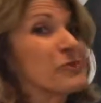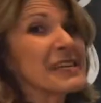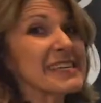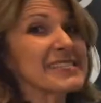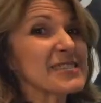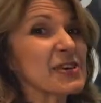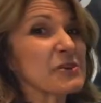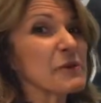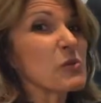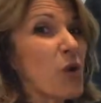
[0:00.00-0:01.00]
really it's going
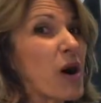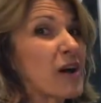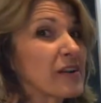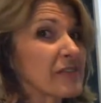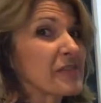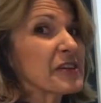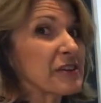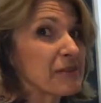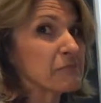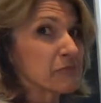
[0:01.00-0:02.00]
to be while the